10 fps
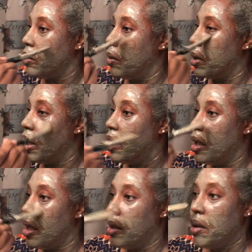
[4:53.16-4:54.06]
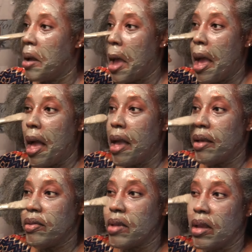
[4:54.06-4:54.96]
Don't get it in your
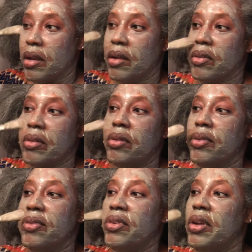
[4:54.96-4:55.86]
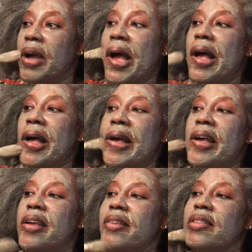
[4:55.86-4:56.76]
eyes, get it as close to your
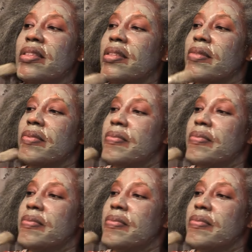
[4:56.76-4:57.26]
eyes.